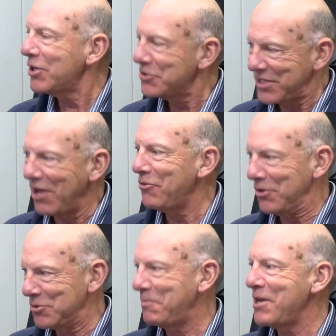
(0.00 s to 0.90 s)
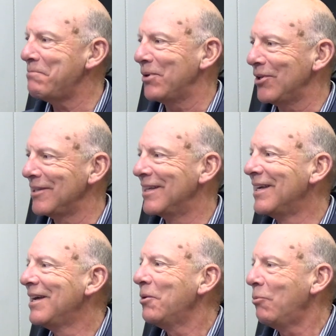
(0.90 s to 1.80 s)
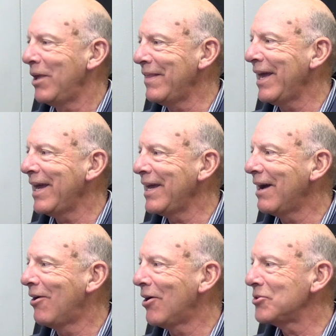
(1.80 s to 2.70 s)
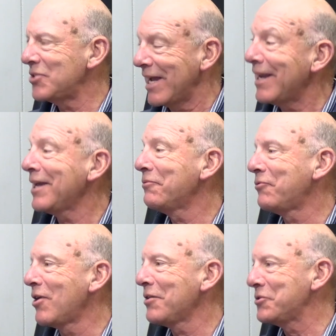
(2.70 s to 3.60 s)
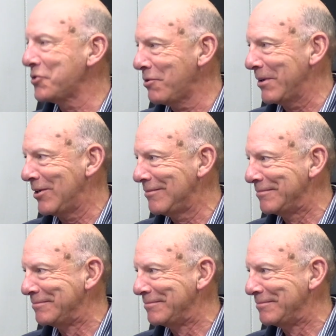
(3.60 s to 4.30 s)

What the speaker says: can tell those people when they are standing in front of the terminal.